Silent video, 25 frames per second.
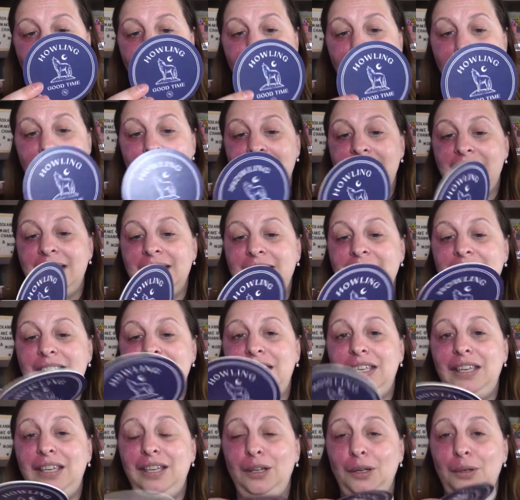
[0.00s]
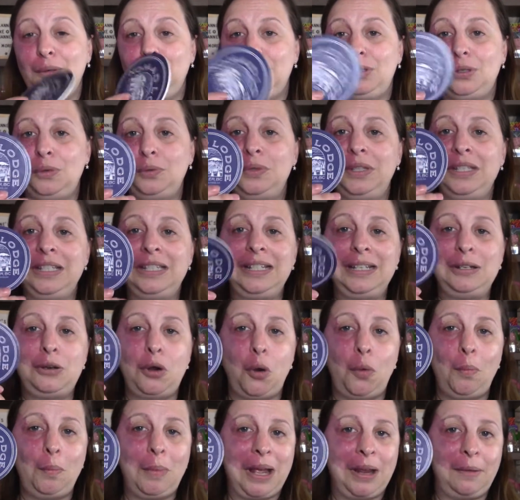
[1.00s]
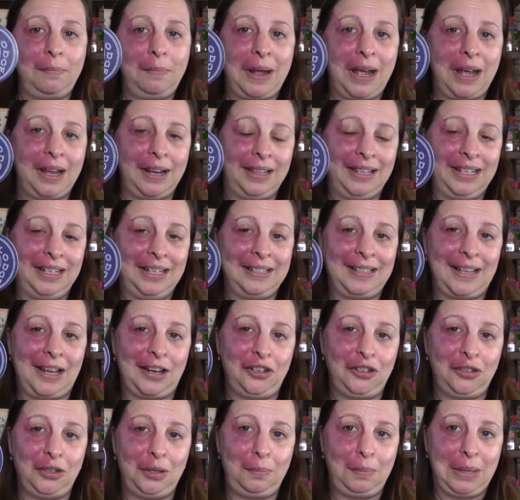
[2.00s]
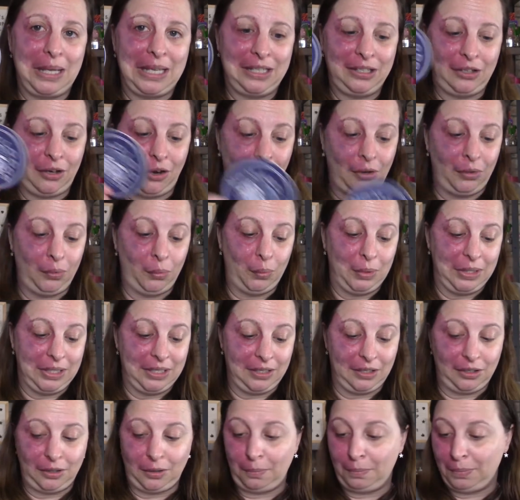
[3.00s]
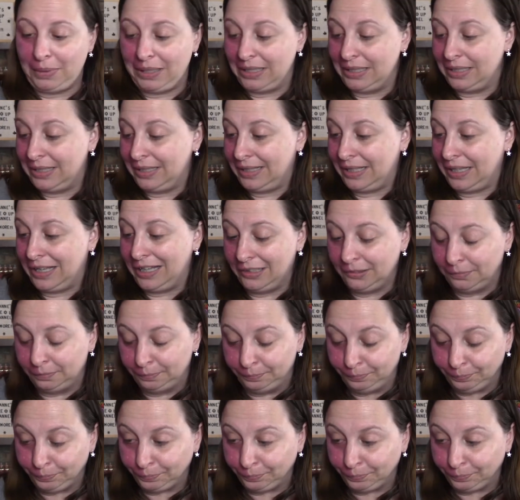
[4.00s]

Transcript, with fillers: And this is cute. So this Nomad palette is actually based on Whistler, BC.